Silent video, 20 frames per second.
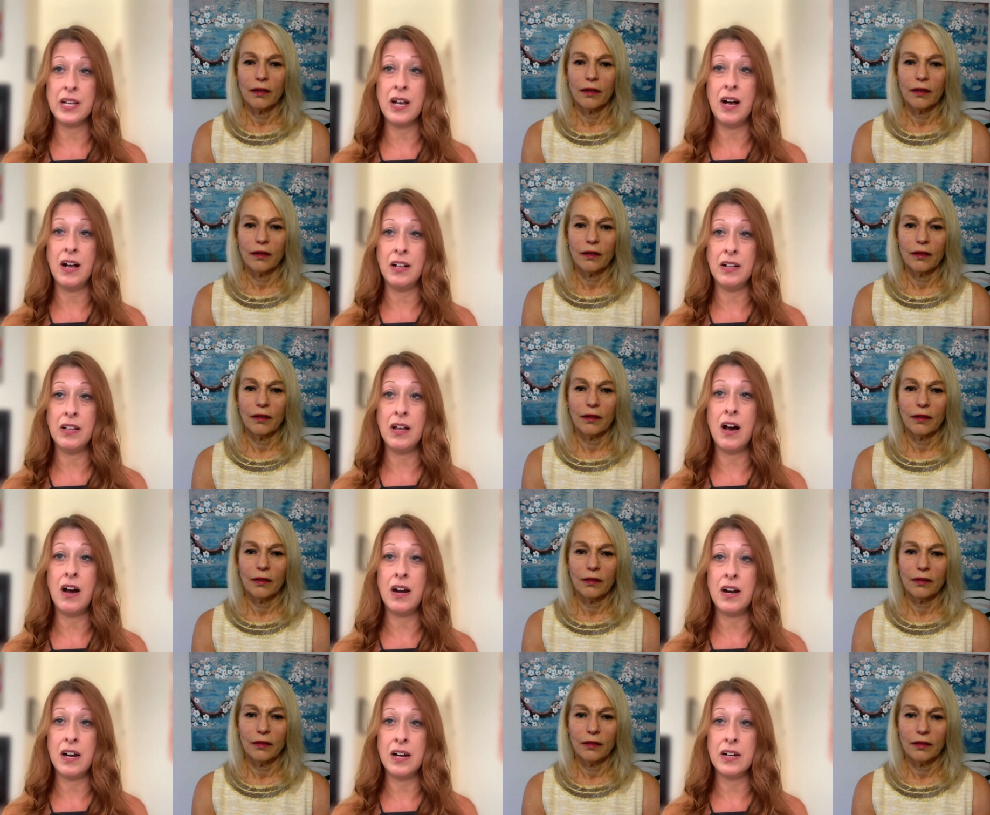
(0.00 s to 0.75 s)
Speaker 1: really
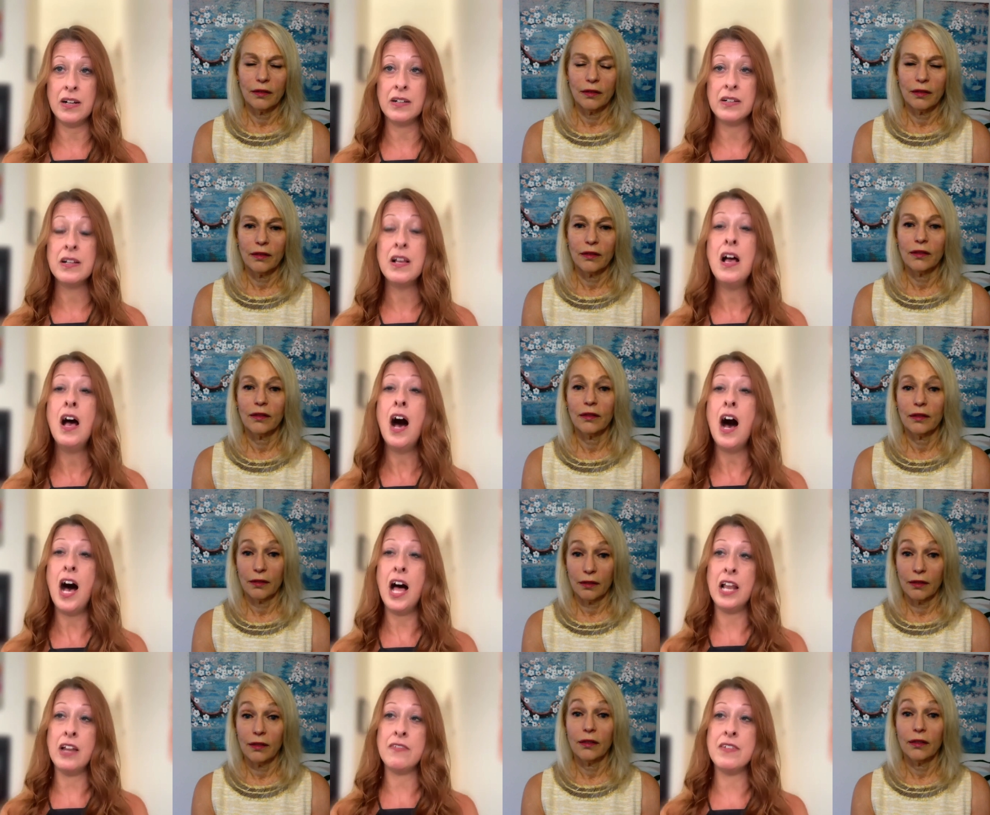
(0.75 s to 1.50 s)
all are
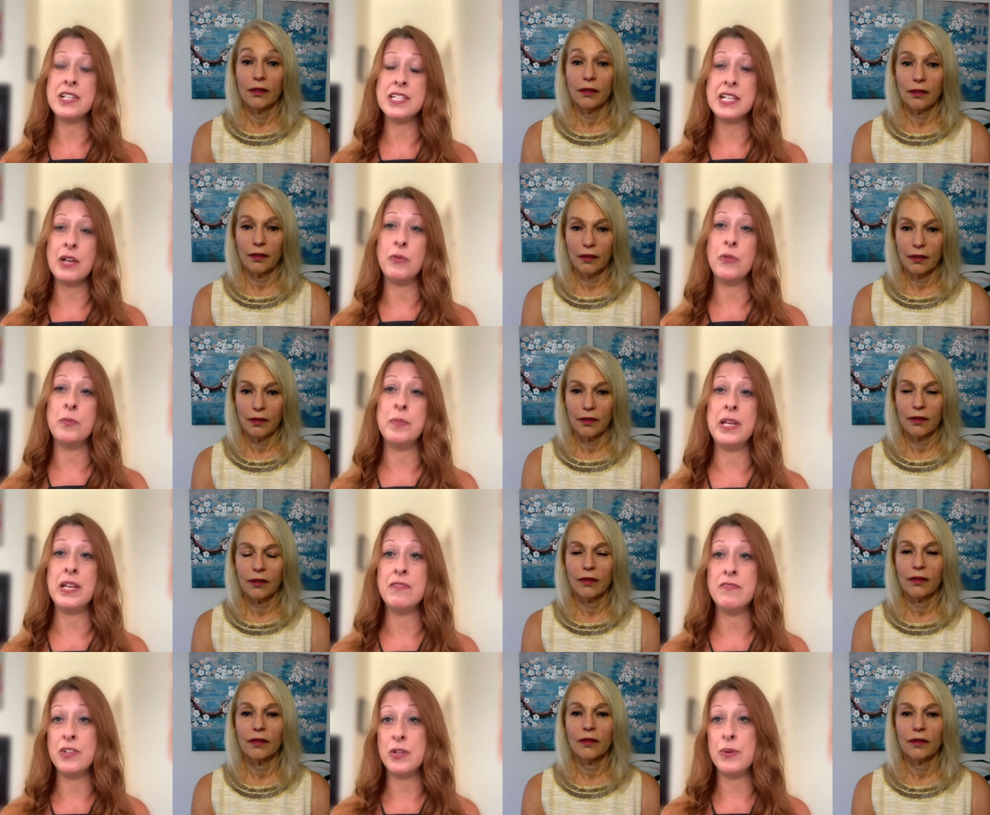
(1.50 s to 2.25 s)
all of us that will
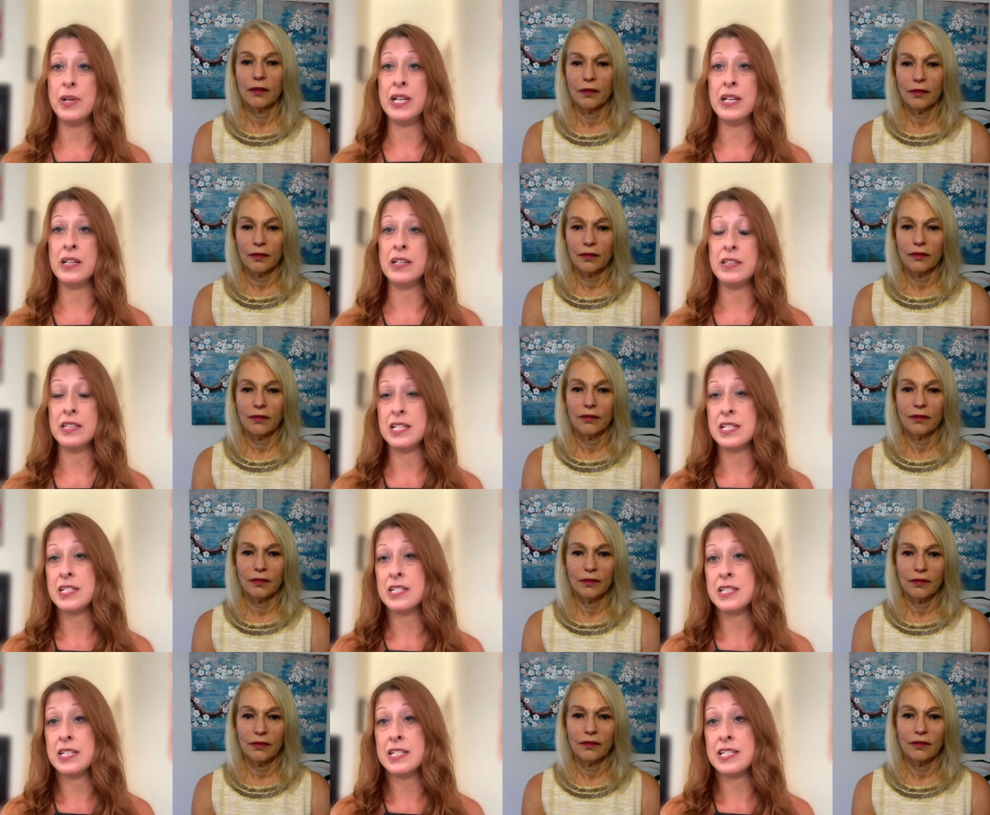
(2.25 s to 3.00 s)
be viewing
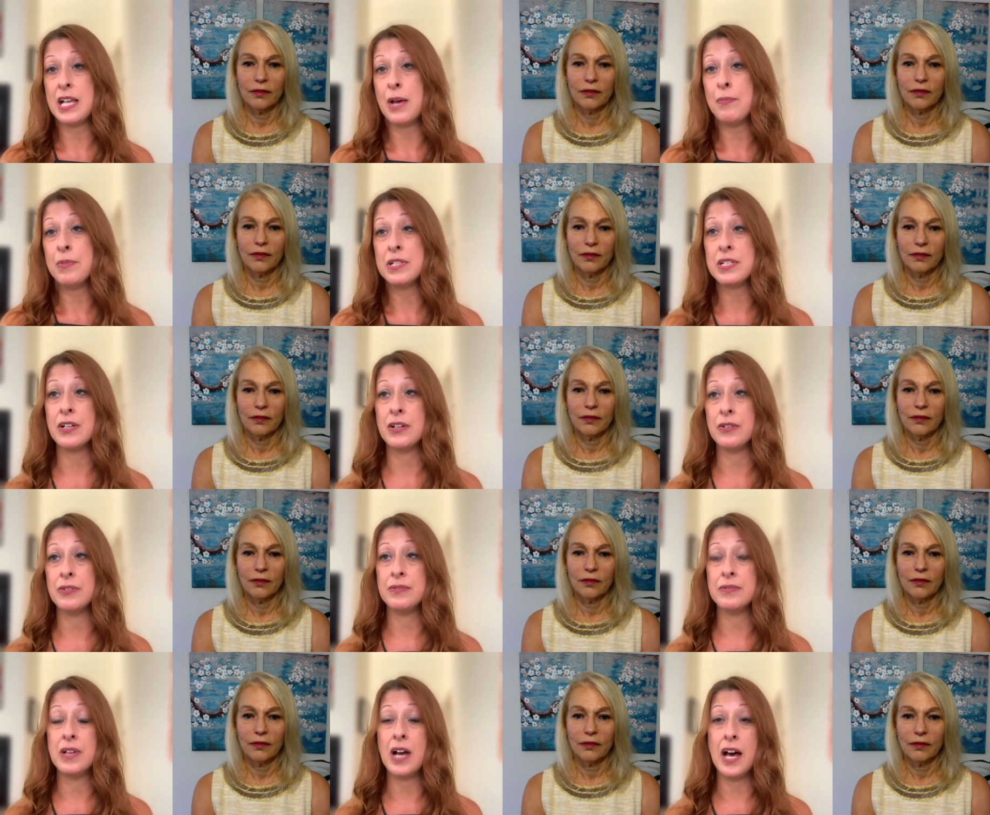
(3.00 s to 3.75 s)
this this
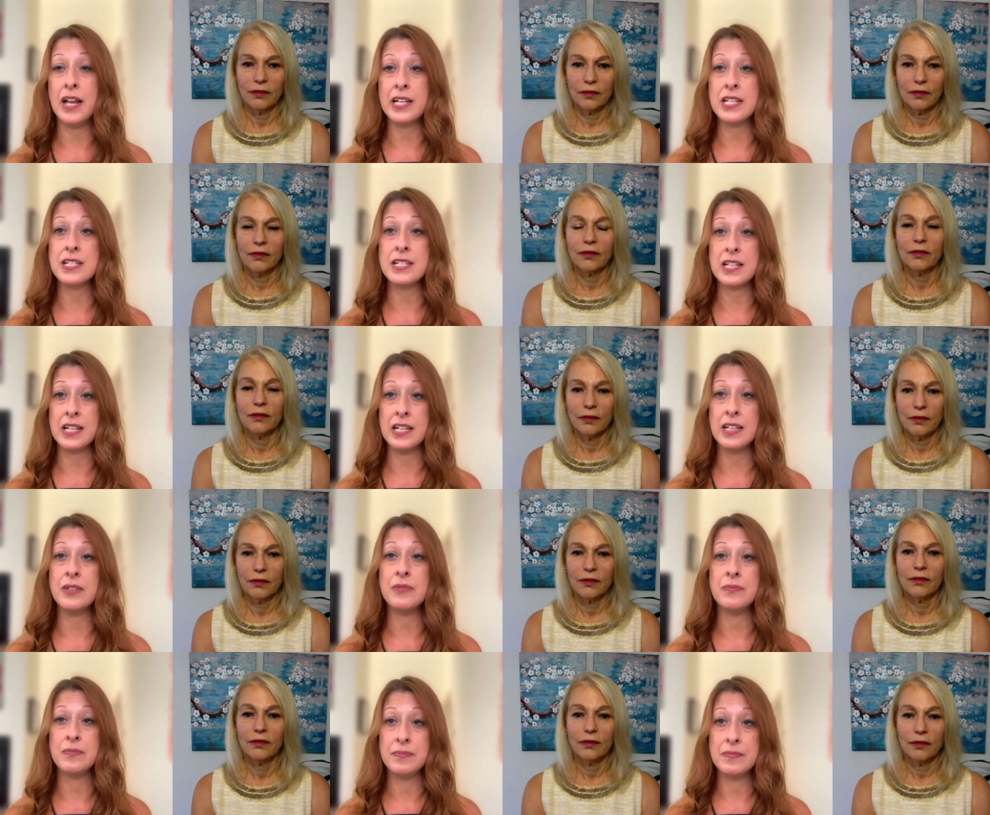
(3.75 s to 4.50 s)
episode
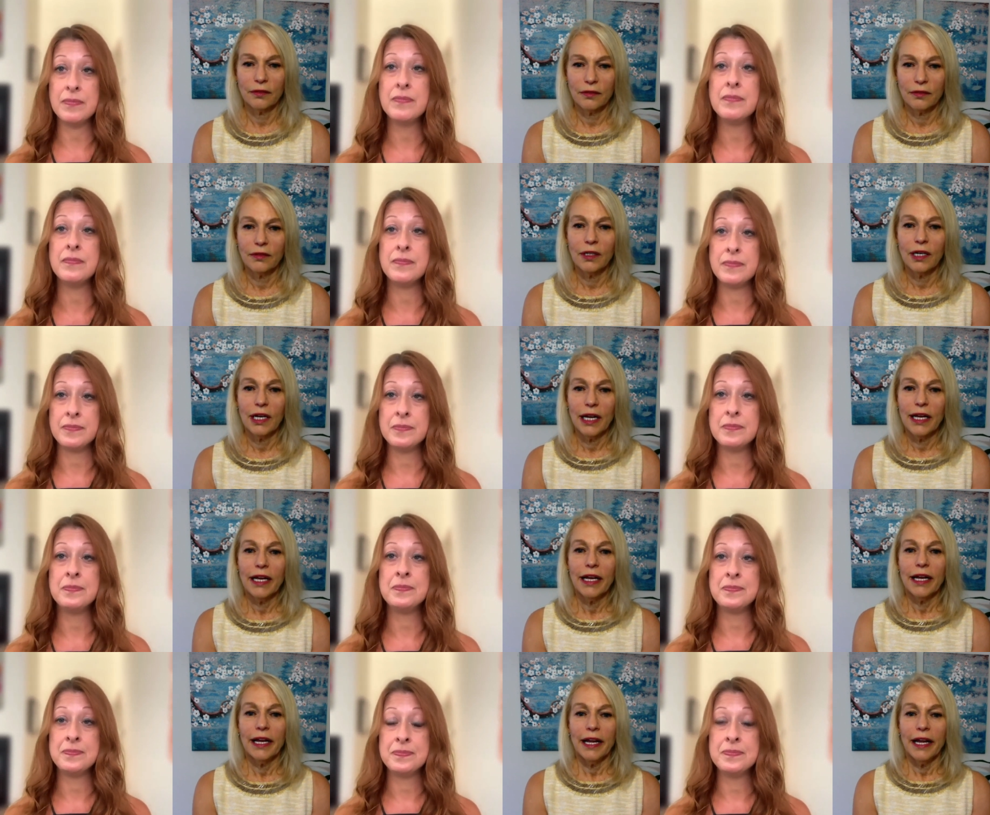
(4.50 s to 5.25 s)
honestly
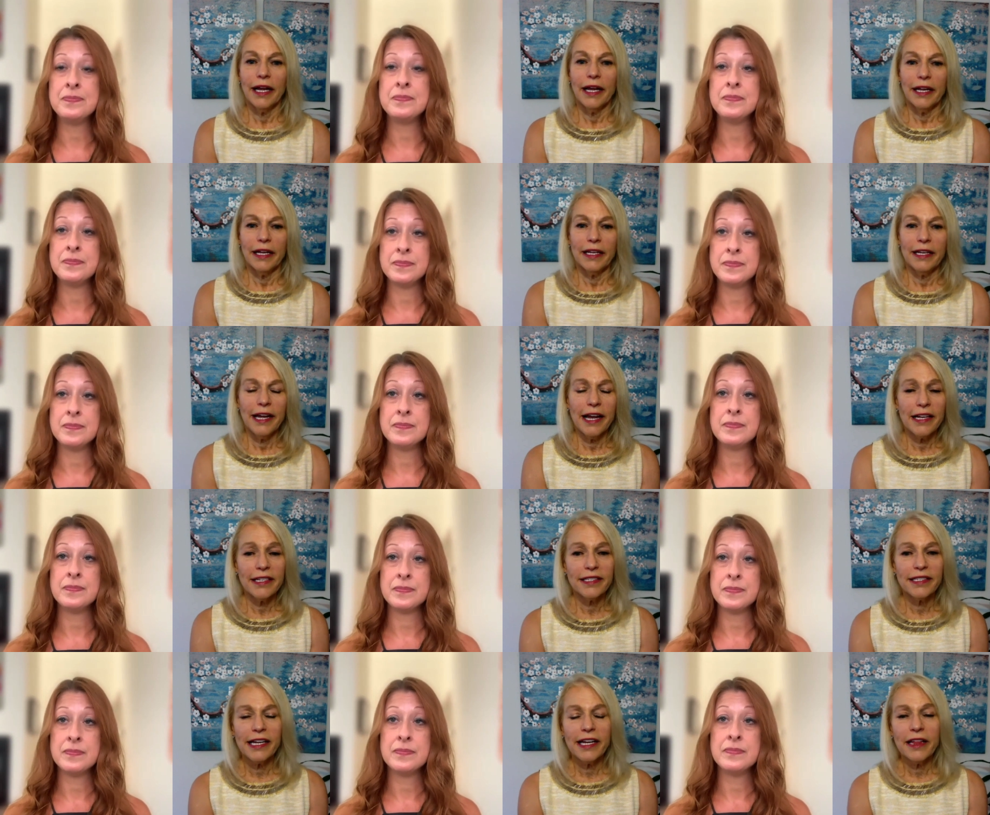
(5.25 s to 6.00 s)

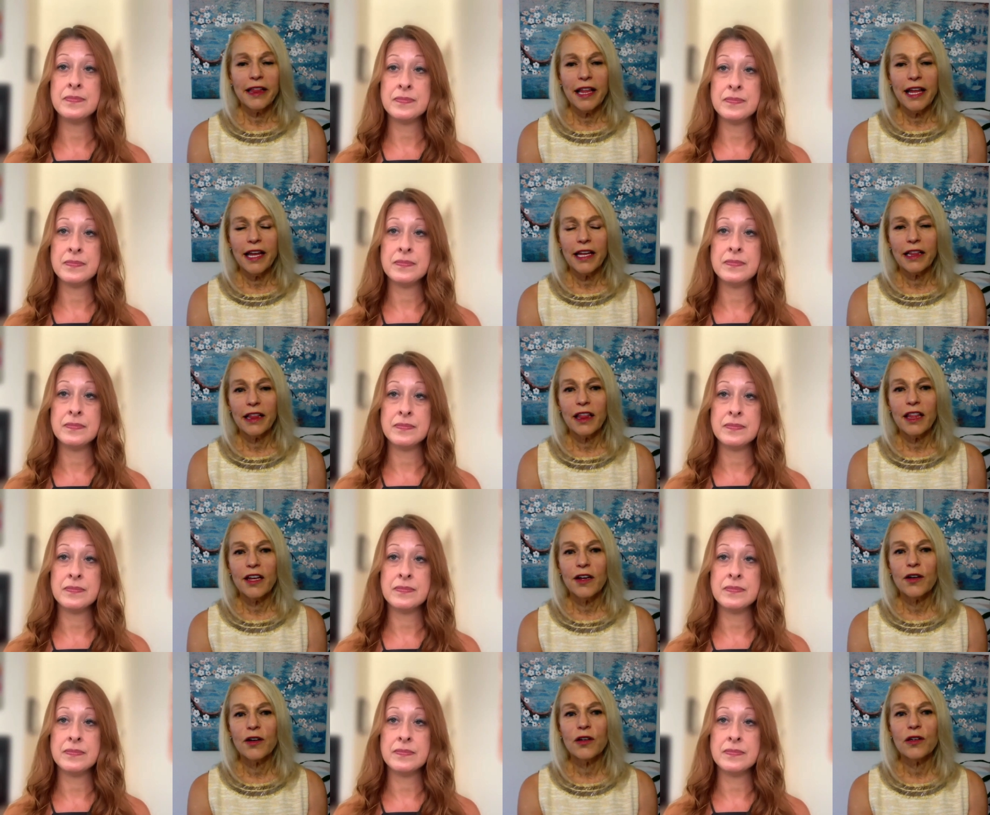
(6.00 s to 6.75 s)
Speaker 2: yes and that
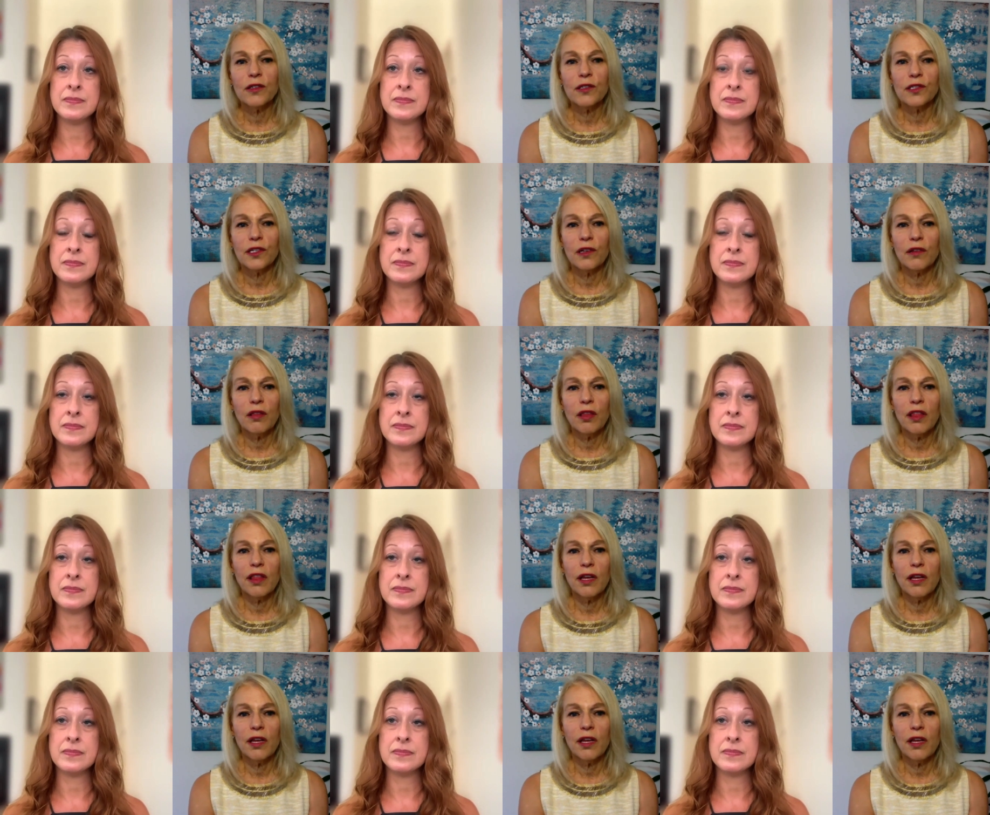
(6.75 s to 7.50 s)
there's
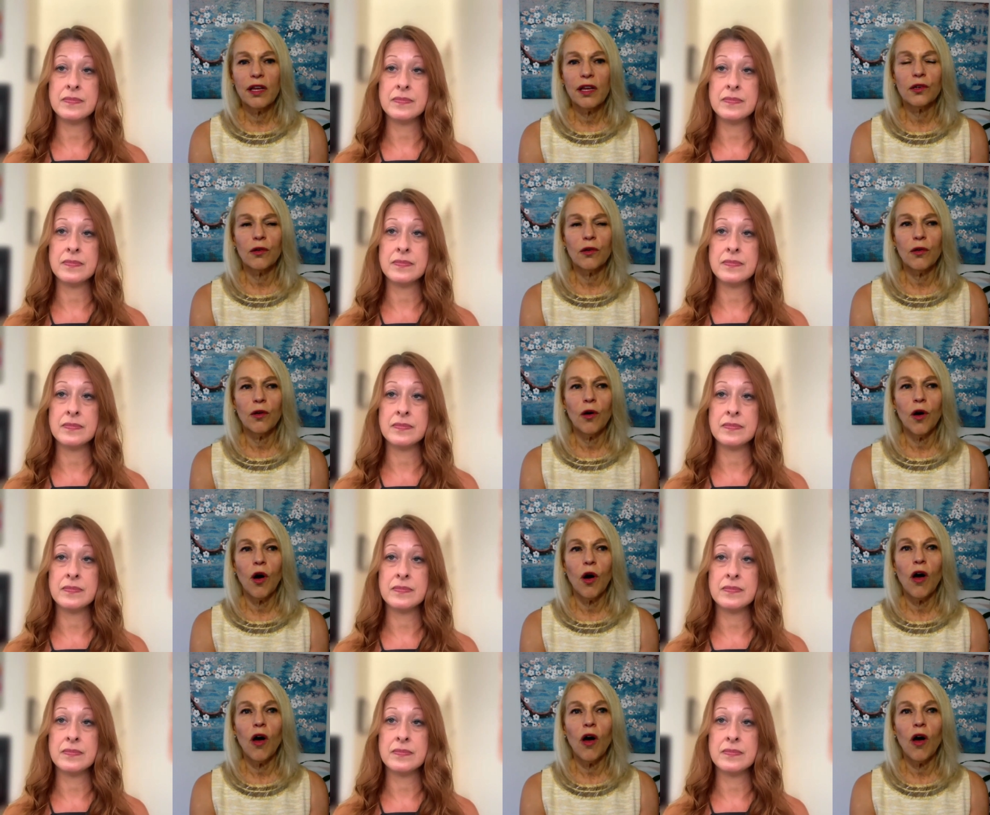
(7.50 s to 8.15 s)
there's